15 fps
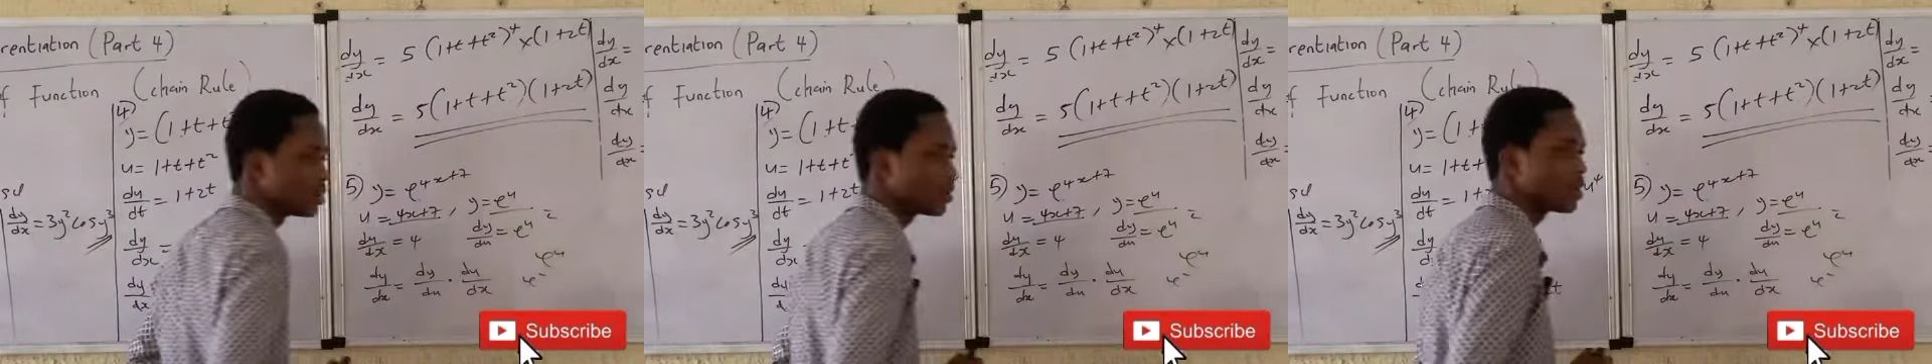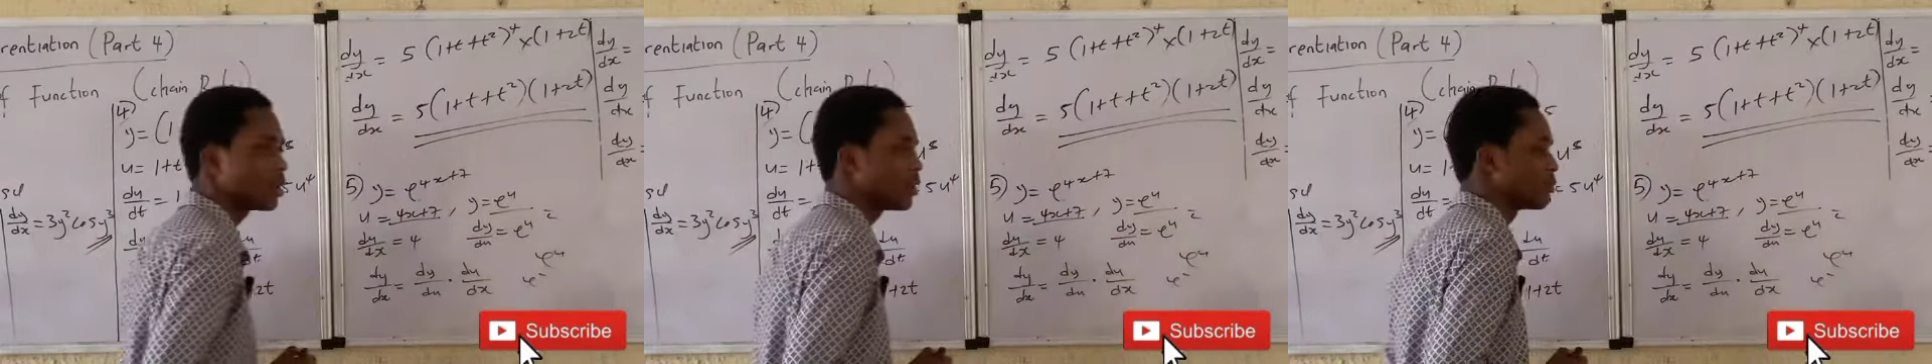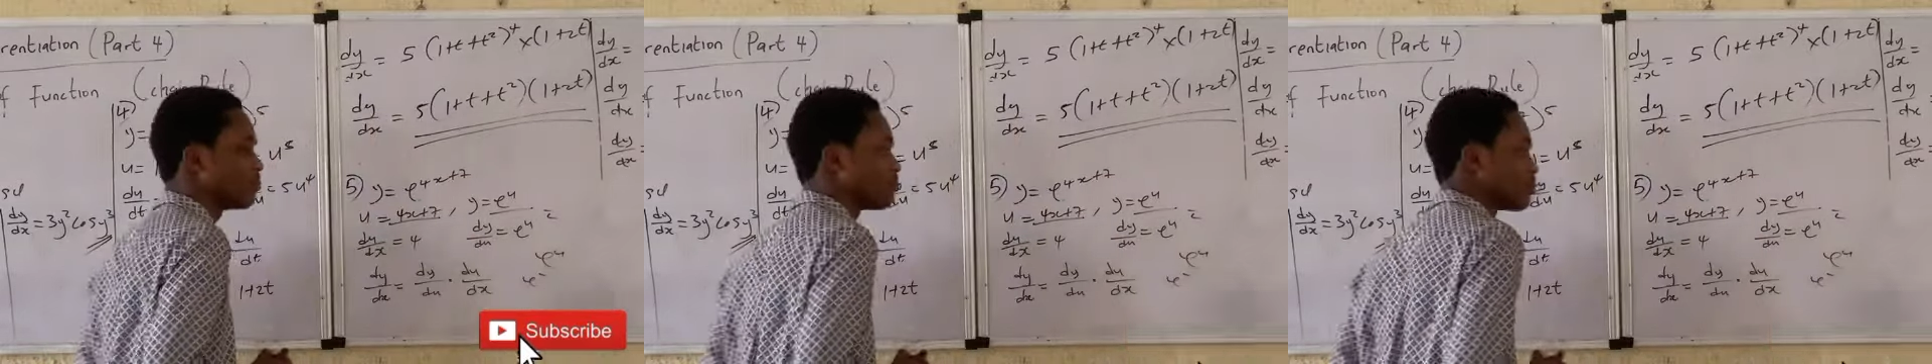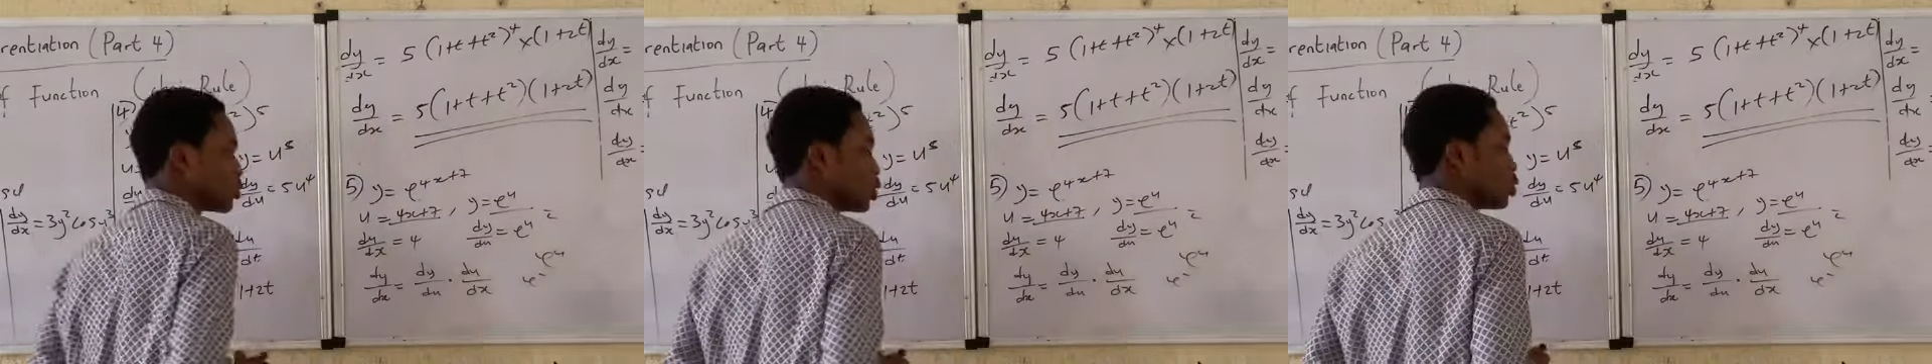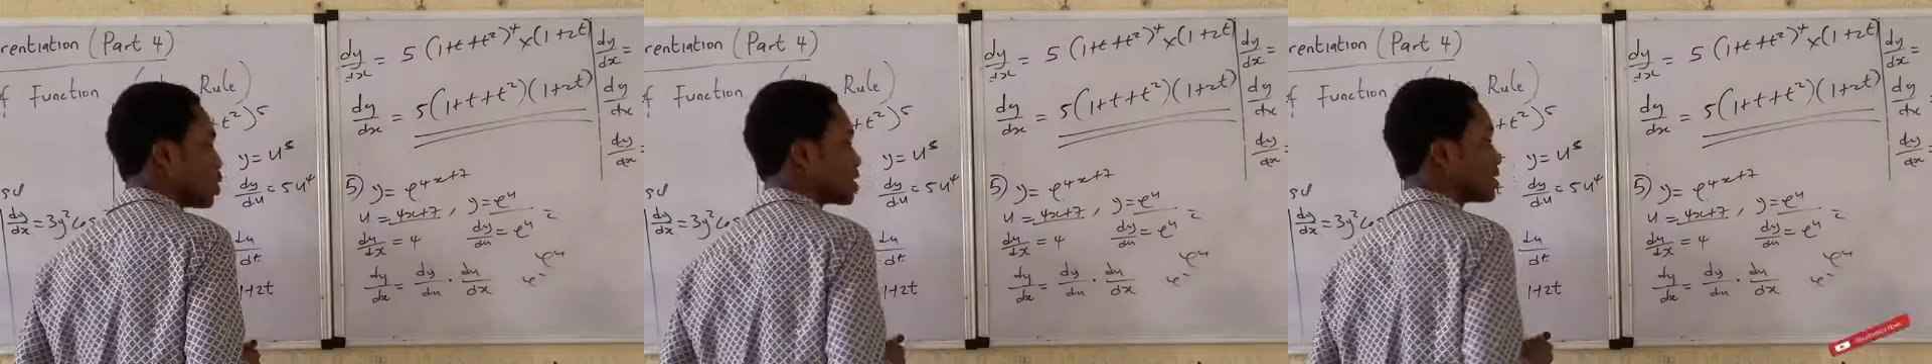no,
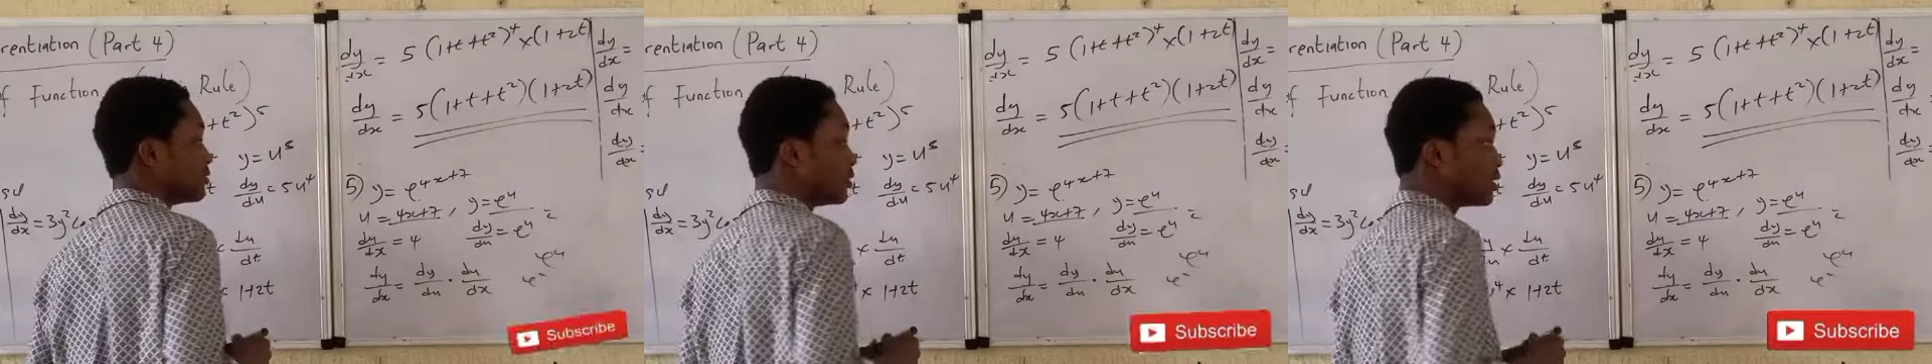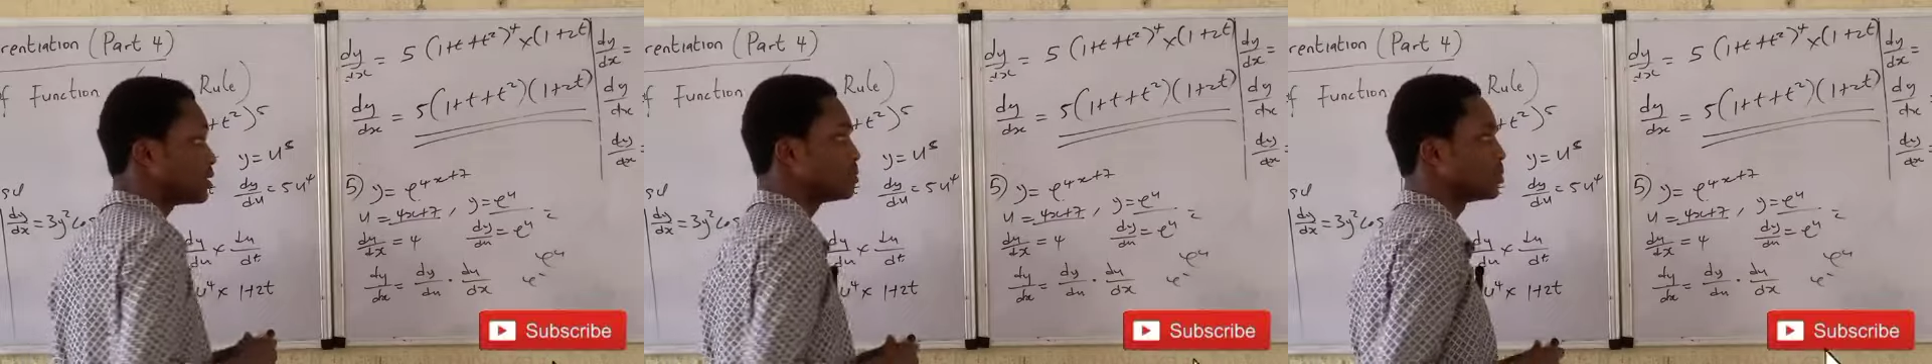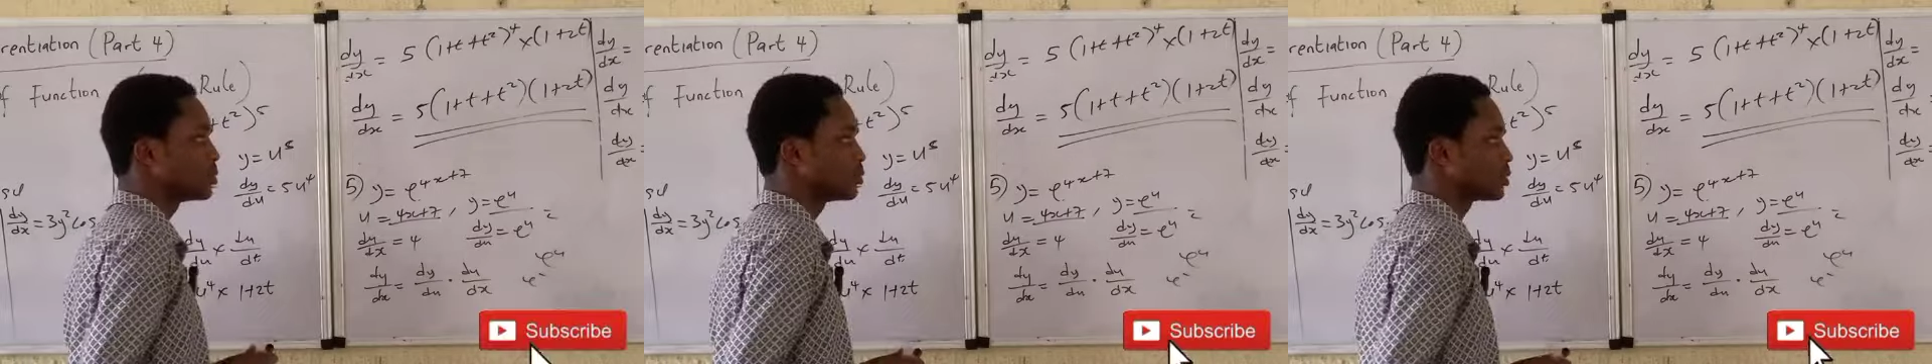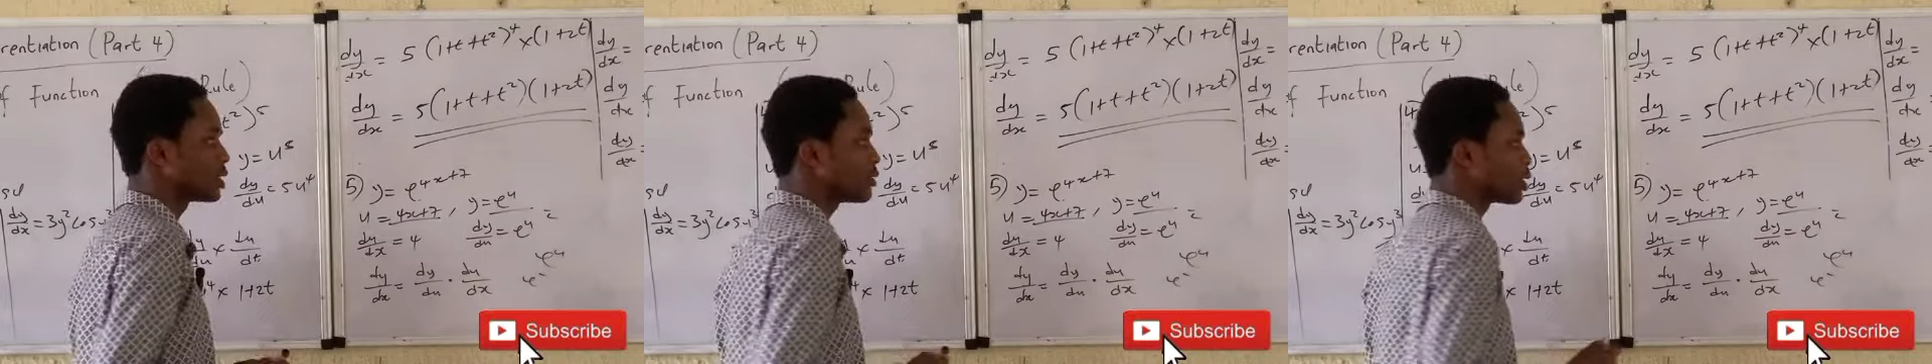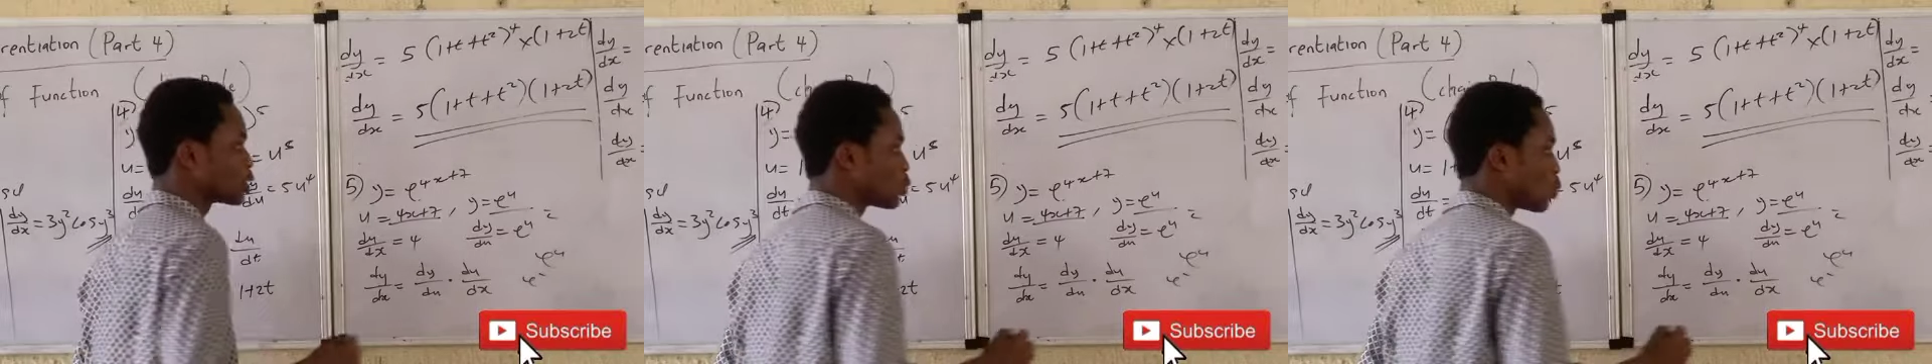u as a variable will give us